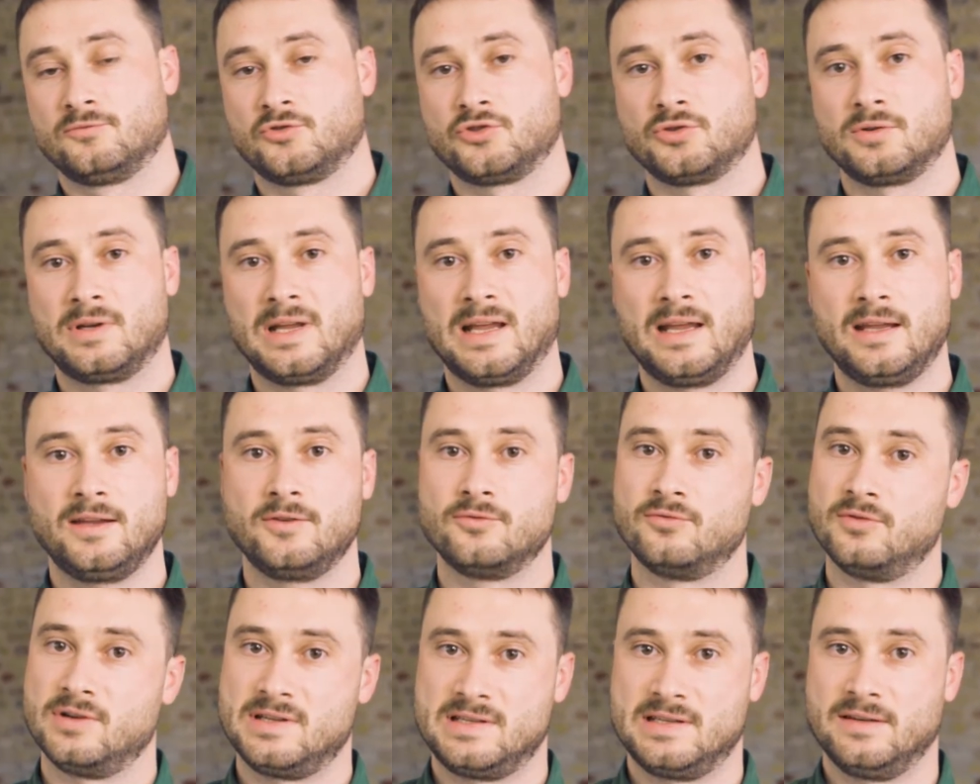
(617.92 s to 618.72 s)
Today
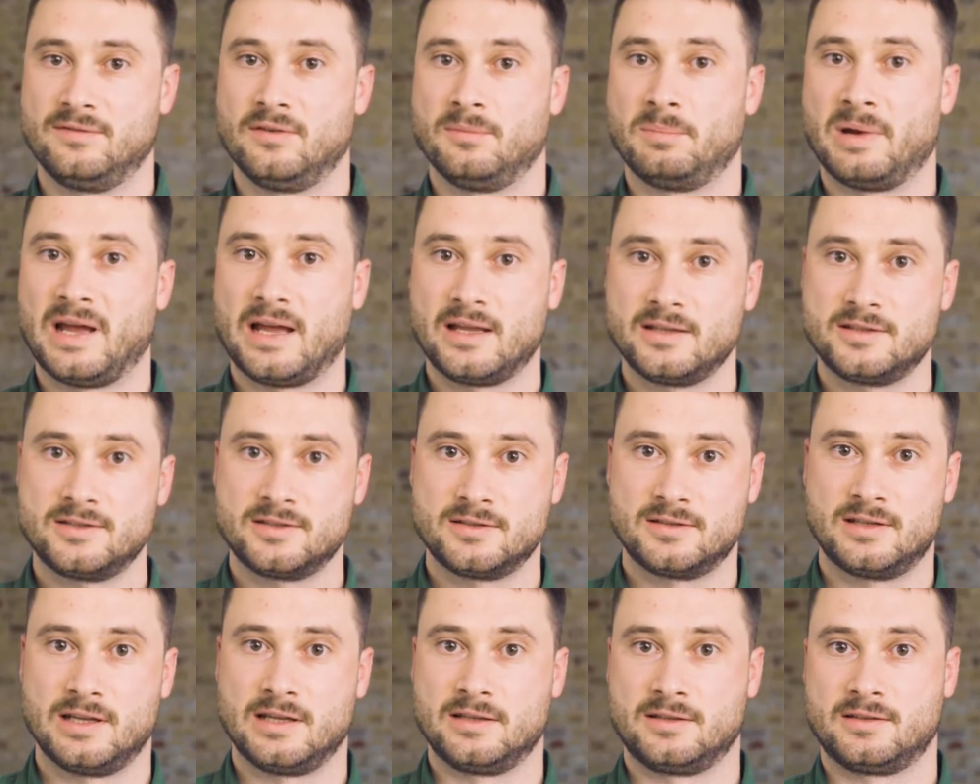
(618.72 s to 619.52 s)
you receive a
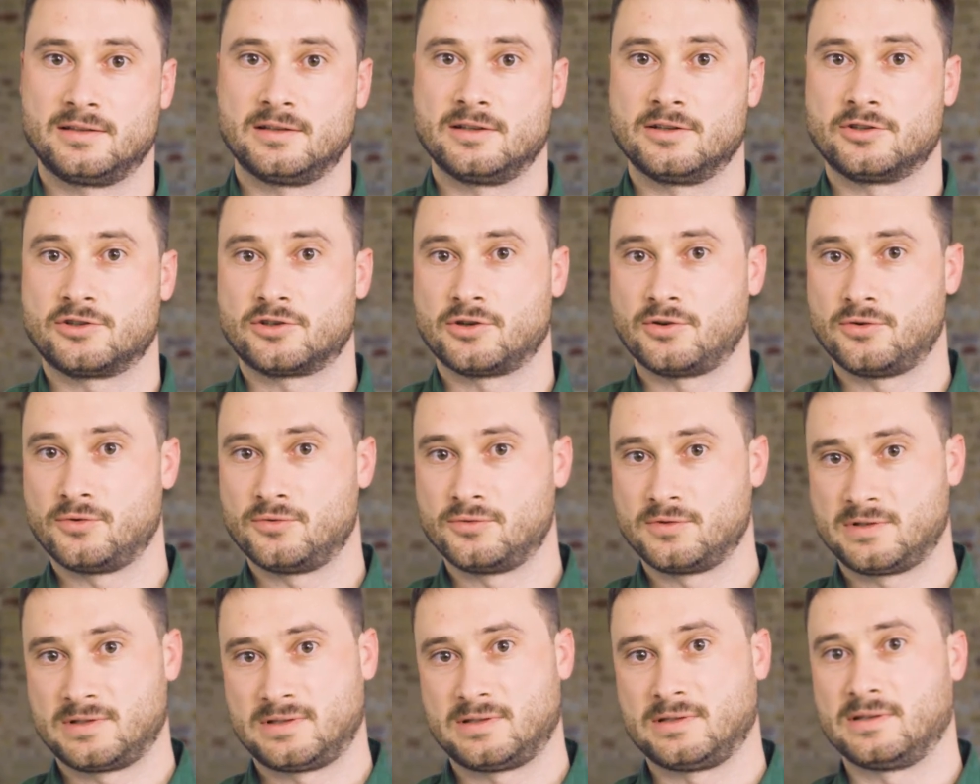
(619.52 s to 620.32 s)
badge that
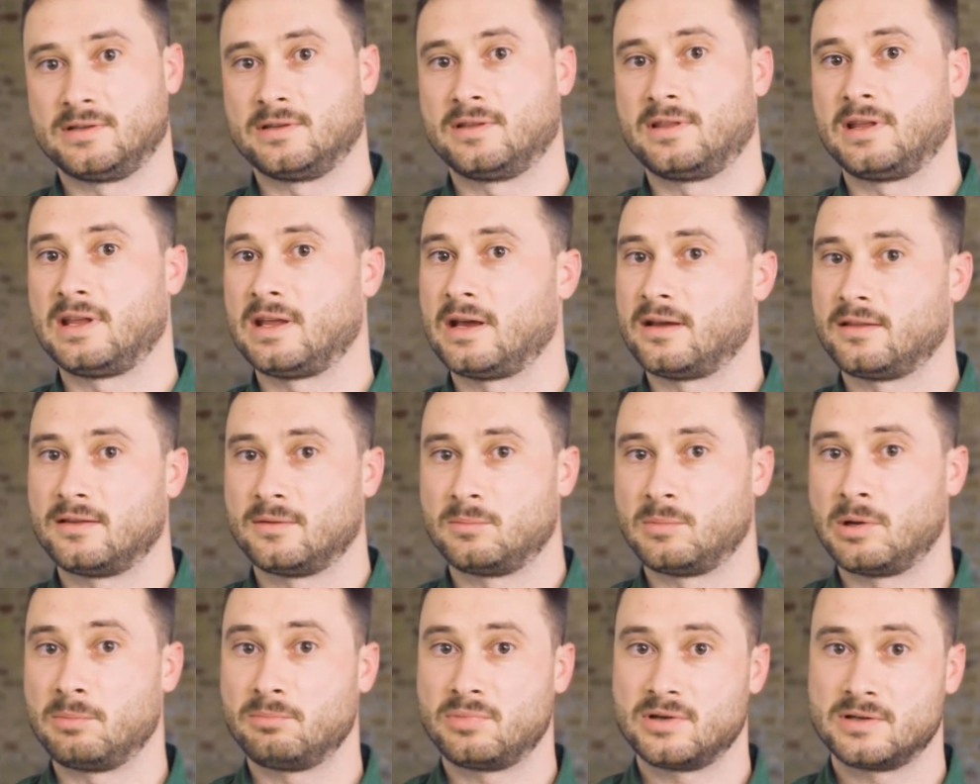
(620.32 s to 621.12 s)
shows the other
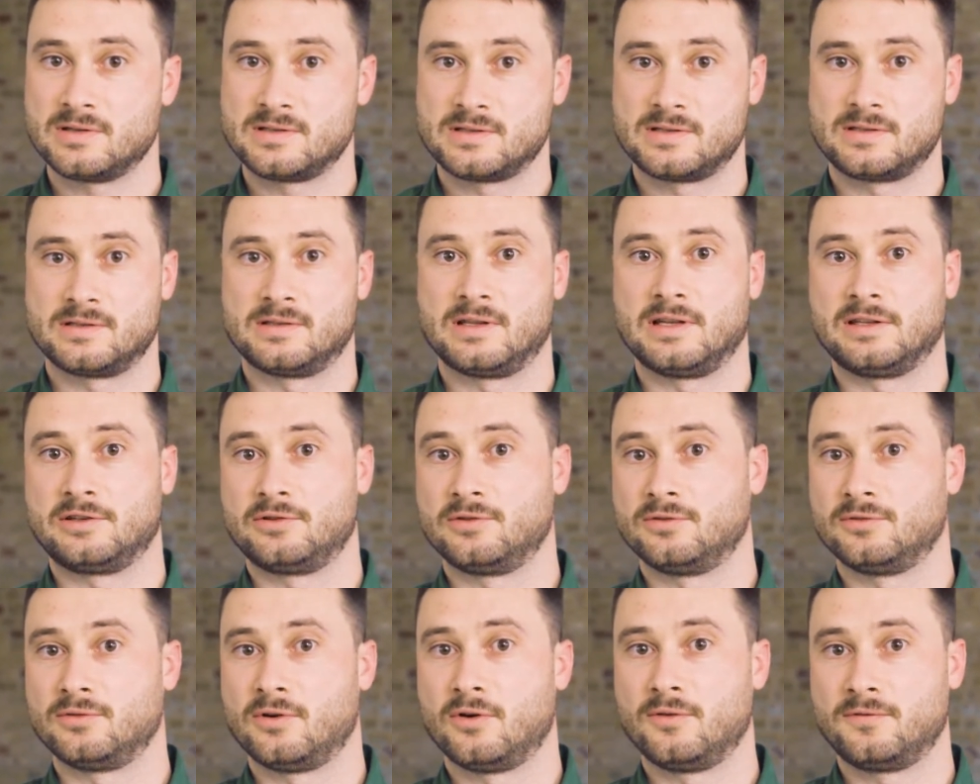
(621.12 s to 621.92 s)
members that
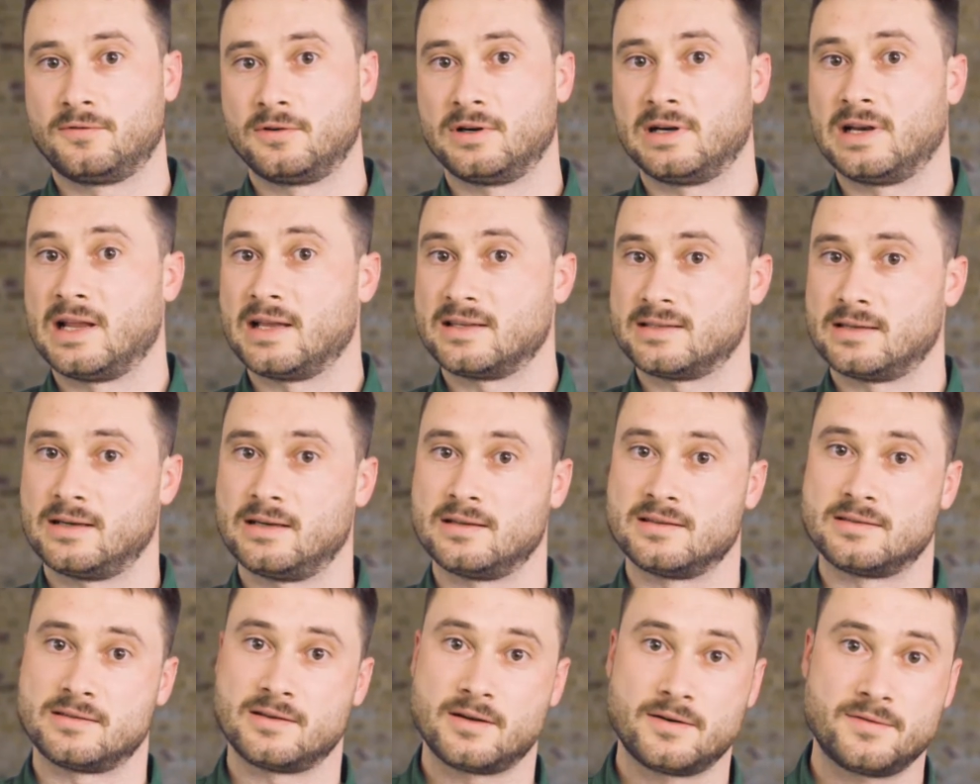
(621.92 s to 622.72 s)
you offer an
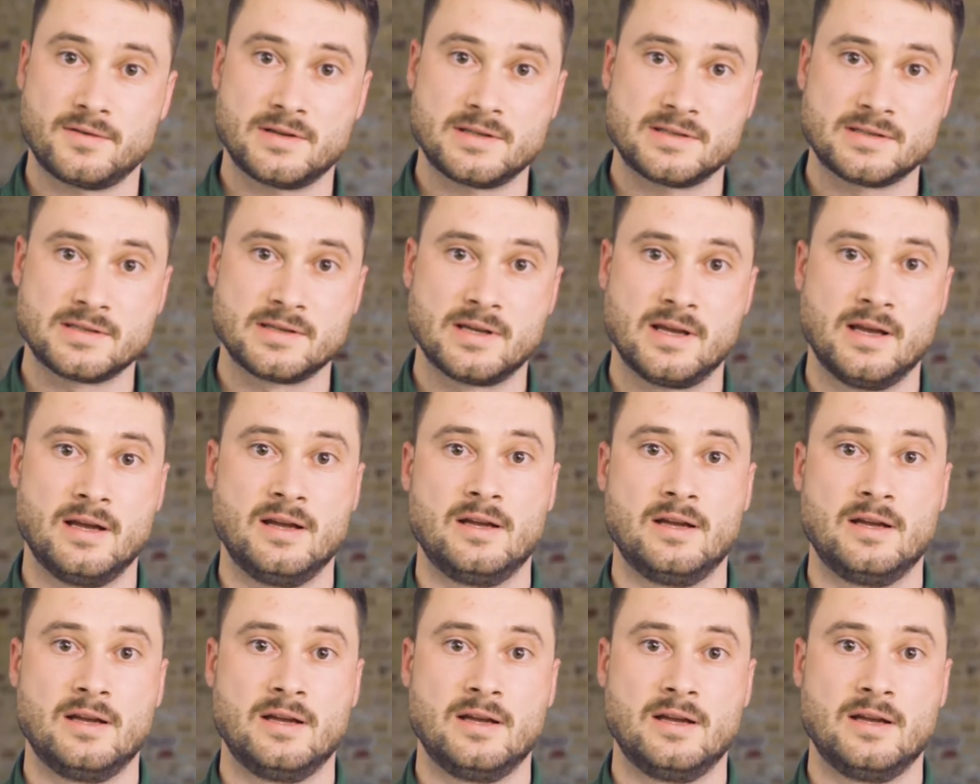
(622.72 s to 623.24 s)
excellent service.